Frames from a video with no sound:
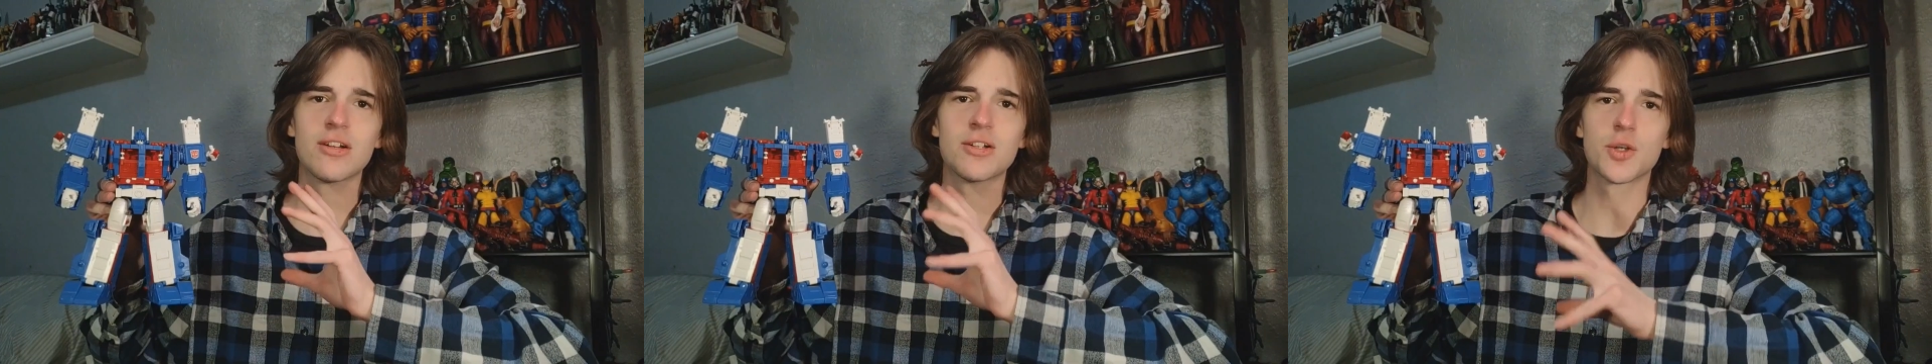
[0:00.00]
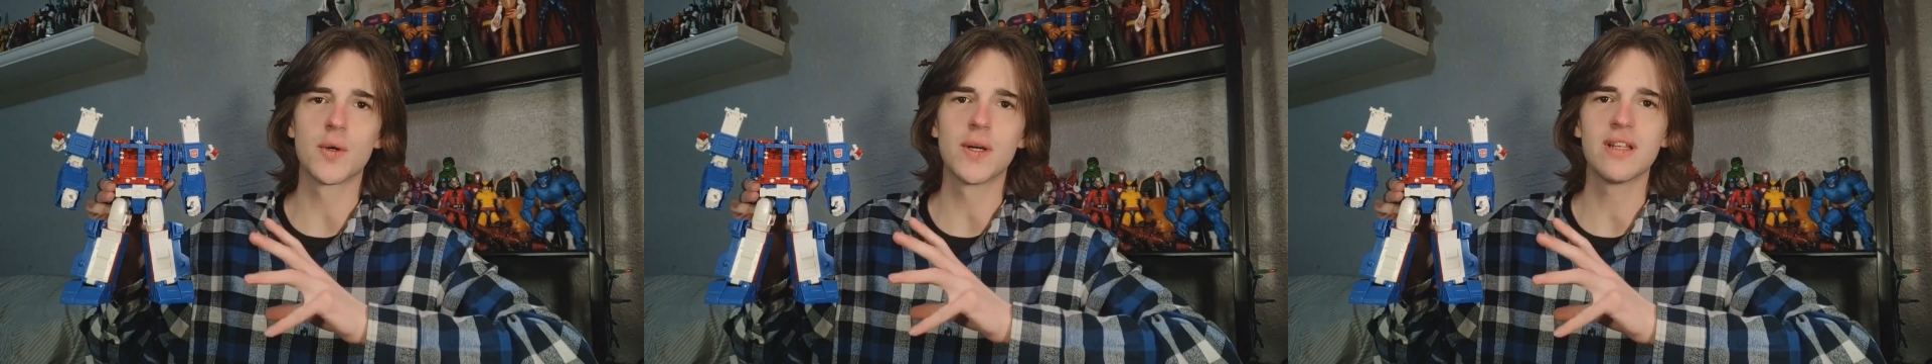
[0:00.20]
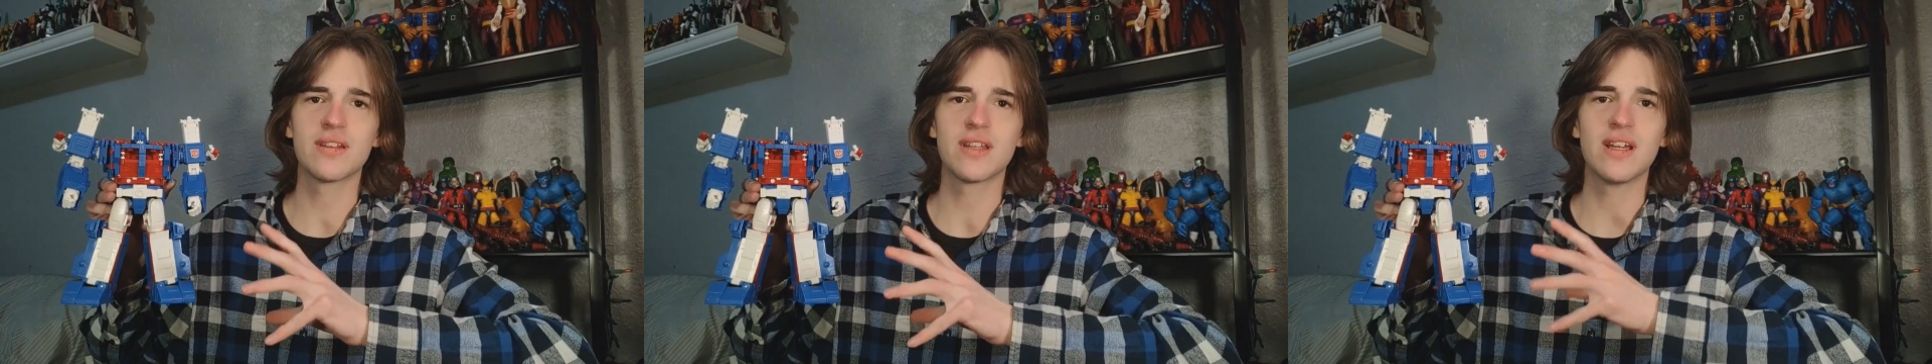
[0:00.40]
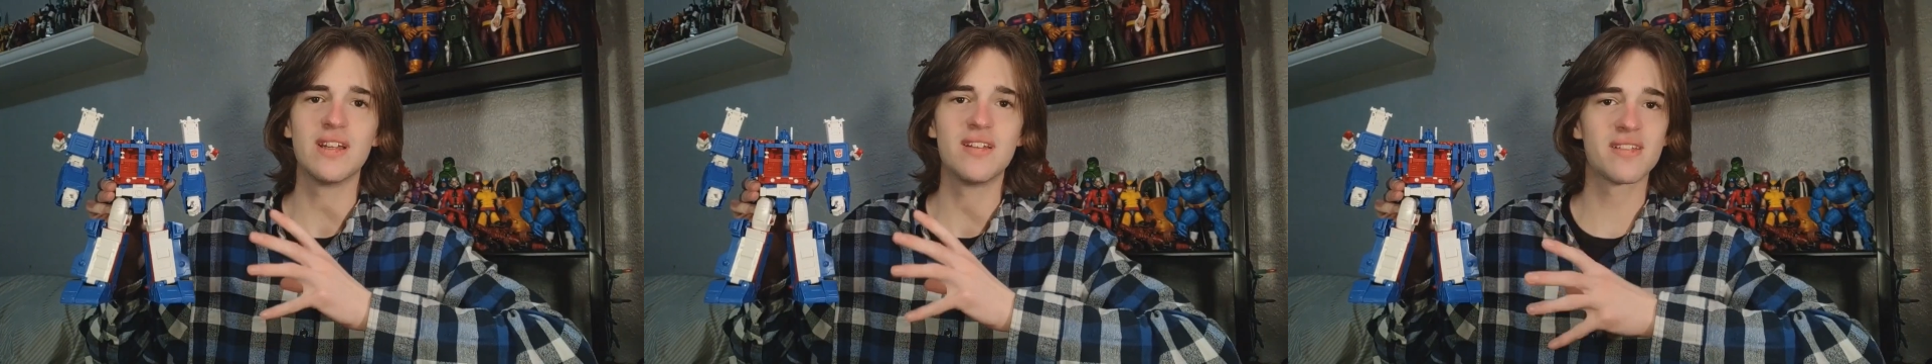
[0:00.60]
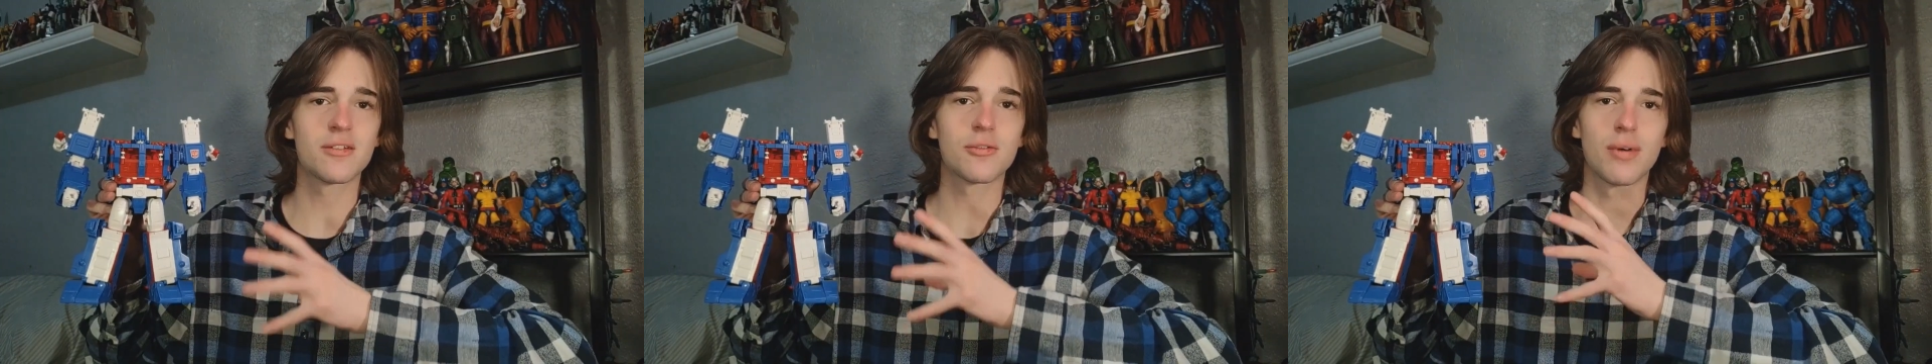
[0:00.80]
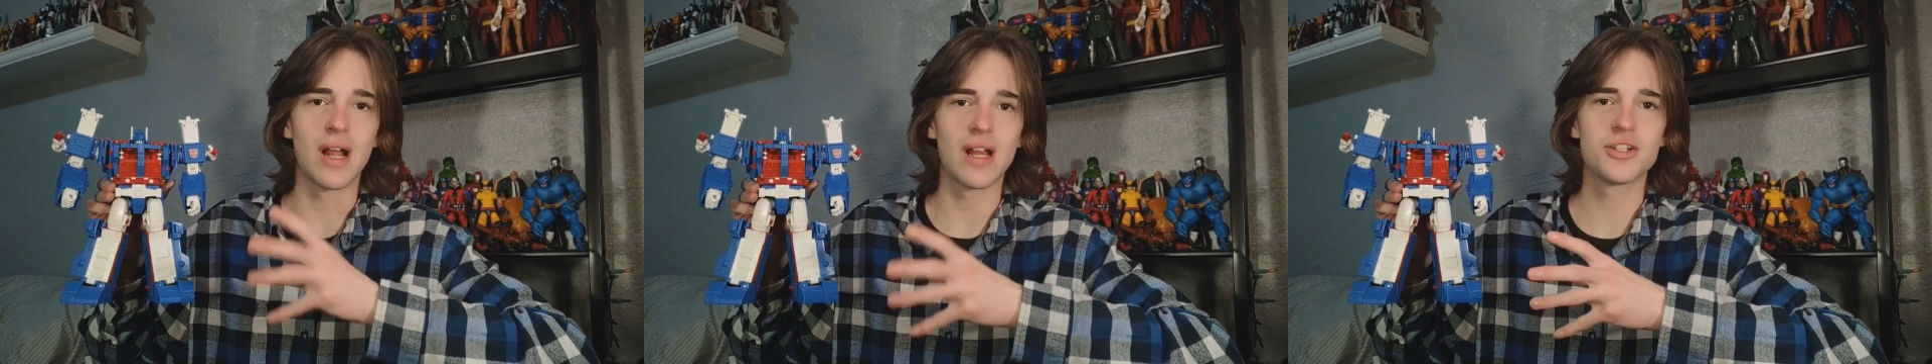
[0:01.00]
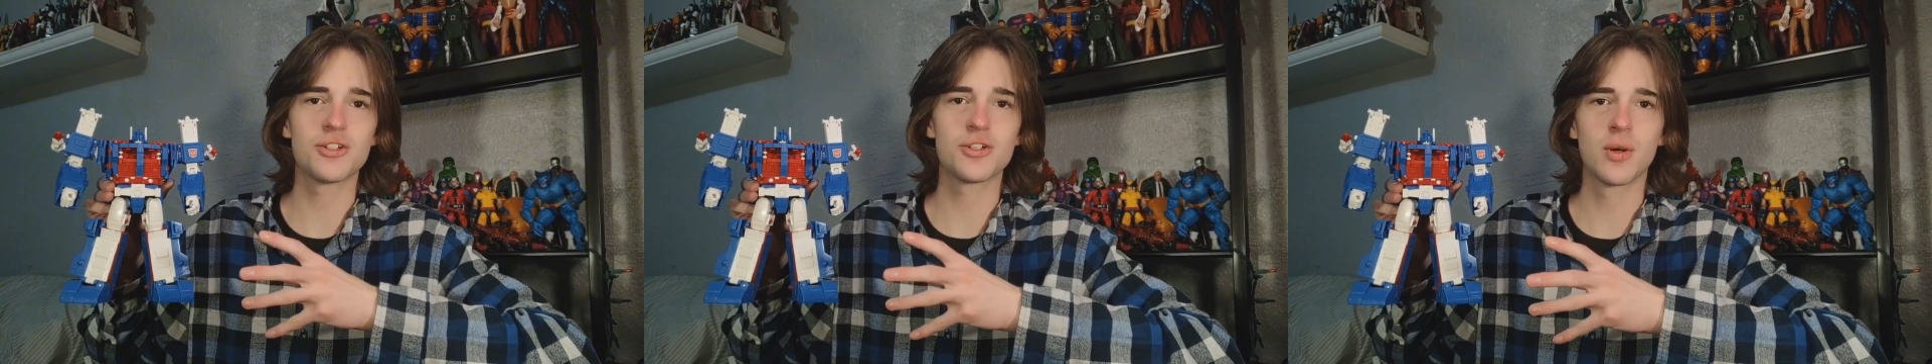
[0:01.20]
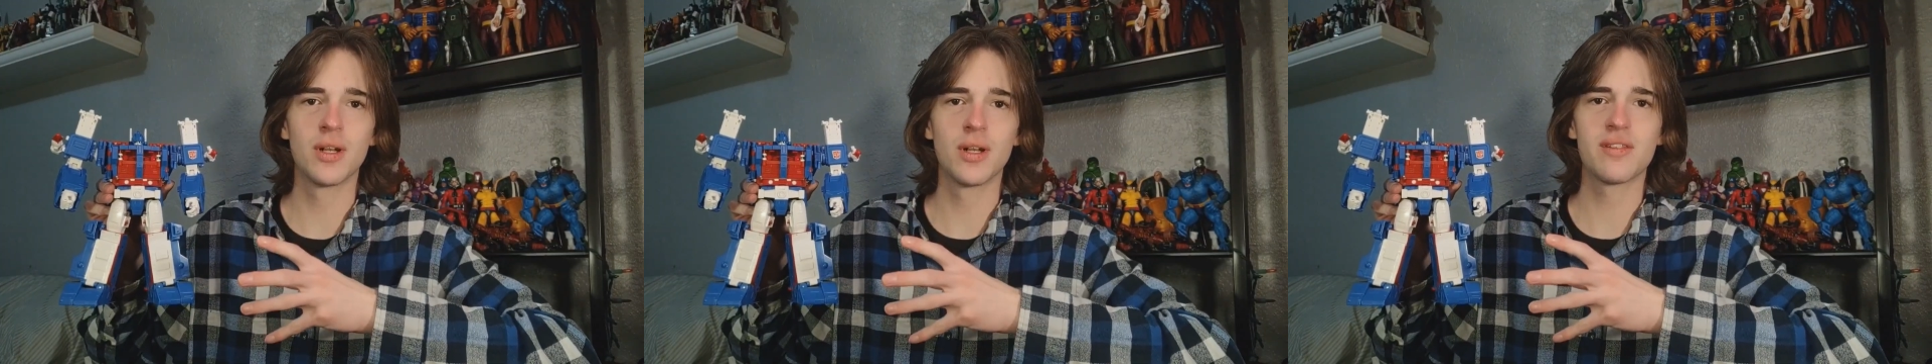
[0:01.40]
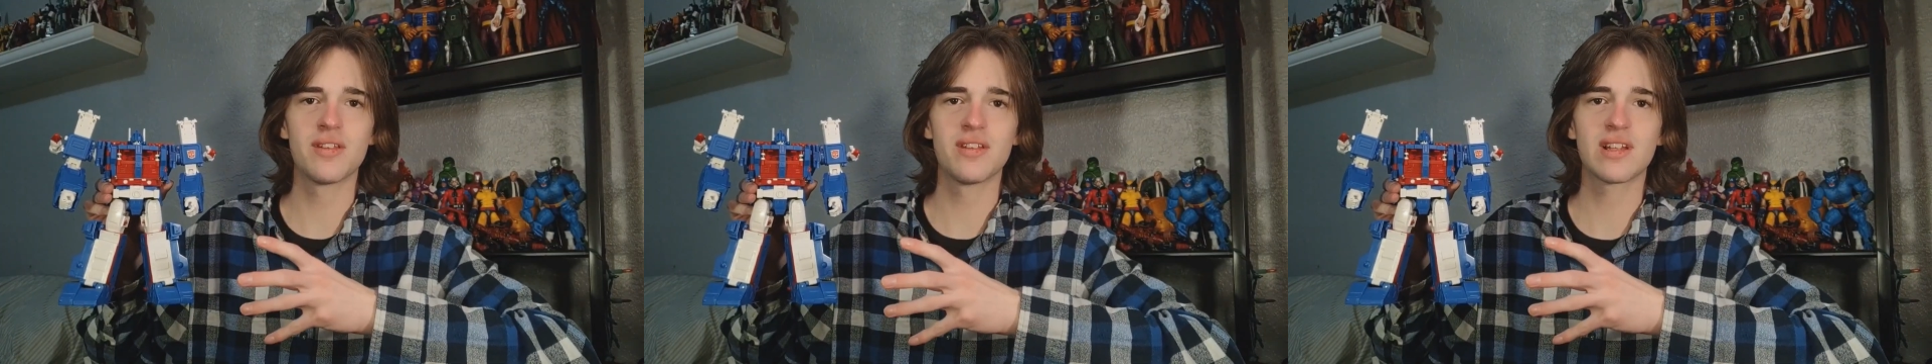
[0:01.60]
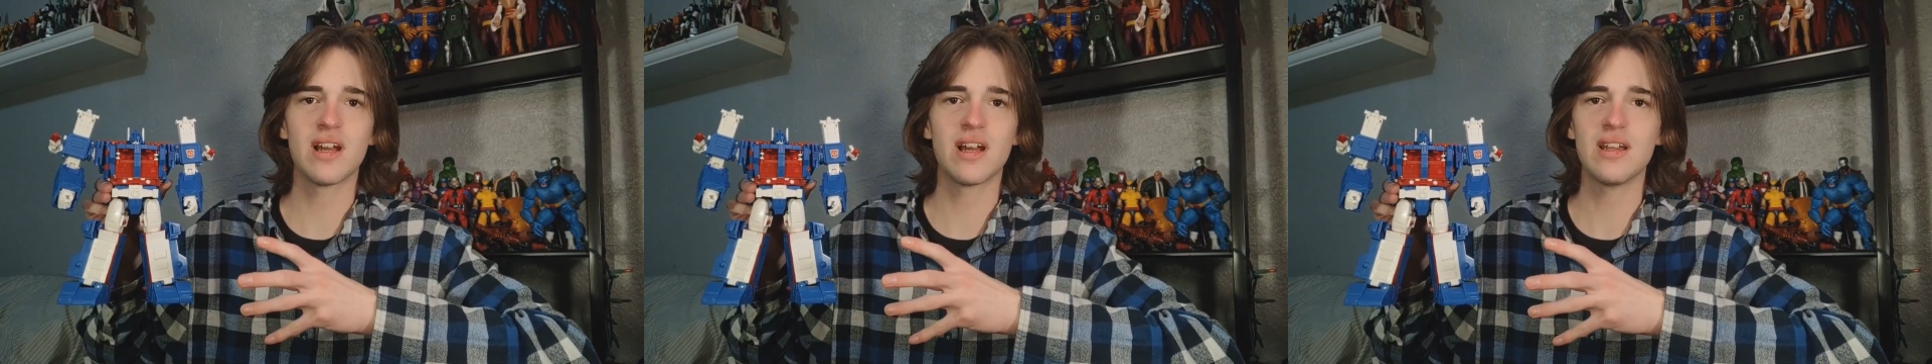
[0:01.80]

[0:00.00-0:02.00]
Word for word: joint that isn't a ratchet joint on this guy